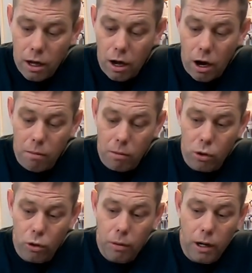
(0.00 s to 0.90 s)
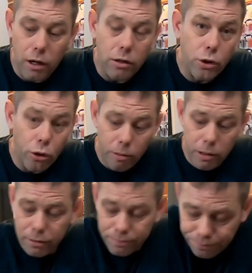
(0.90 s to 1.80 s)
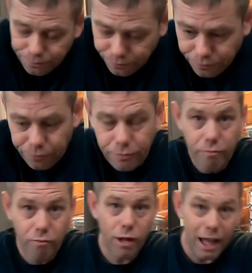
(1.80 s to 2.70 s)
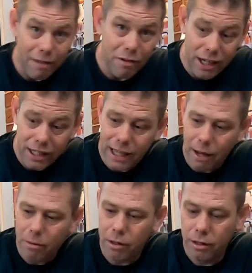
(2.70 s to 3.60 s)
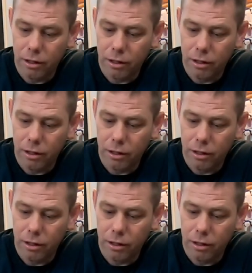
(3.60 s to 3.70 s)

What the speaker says: arm cup are 2mm if you need to get one.